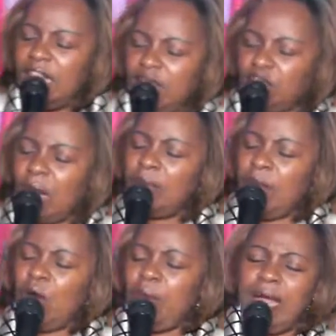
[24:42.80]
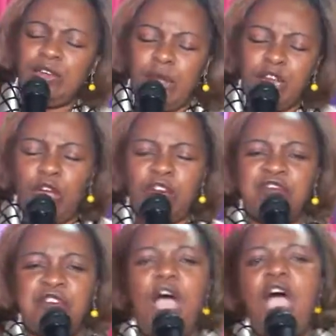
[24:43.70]
It is a moment when your
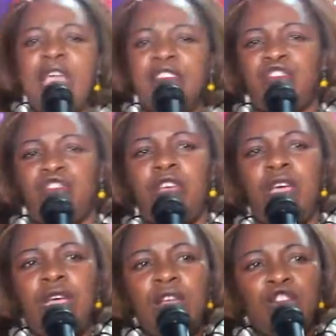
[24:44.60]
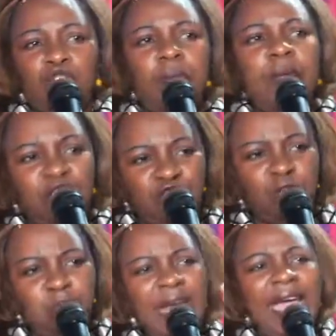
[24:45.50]
voice should be
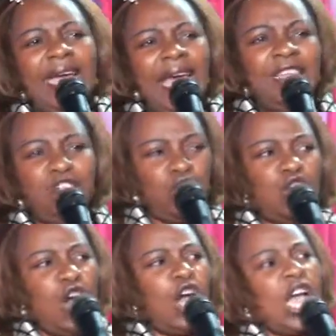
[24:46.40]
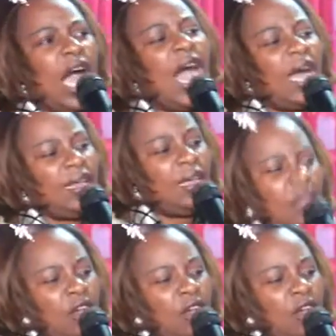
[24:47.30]
speaking to your God.